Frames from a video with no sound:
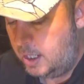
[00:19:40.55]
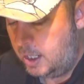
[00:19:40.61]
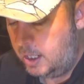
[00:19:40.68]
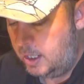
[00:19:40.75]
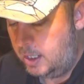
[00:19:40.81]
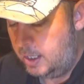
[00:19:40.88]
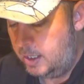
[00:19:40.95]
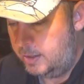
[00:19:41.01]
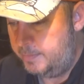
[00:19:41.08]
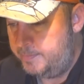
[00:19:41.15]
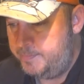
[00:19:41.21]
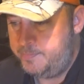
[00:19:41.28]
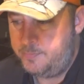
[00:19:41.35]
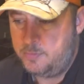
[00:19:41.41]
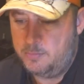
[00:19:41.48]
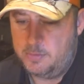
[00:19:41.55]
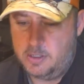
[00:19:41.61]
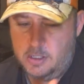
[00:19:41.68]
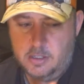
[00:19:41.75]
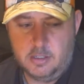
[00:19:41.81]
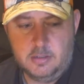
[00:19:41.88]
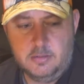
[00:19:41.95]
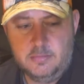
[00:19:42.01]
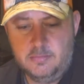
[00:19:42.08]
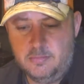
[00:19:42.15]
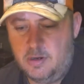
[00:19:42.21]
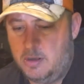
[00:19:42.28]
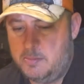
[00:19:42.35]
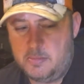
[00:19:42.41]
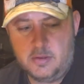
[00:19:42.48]
um, within the
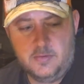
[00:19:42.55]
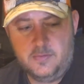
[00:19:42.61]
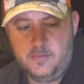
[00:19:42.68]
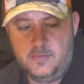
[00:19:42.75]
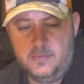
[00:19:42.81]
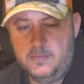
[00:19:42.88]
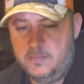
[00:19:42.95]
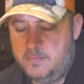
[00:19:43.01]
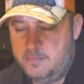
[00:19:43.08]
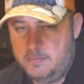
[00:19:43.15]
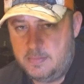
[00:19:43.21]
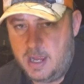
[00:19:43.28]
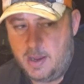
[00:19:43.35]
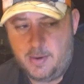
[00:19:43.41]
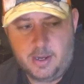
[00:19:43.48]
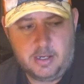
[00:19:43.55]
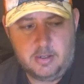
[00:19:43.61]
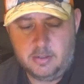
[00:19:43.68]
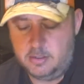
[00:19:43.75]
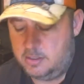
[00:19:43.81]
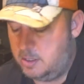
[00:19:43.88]
realms of how accurate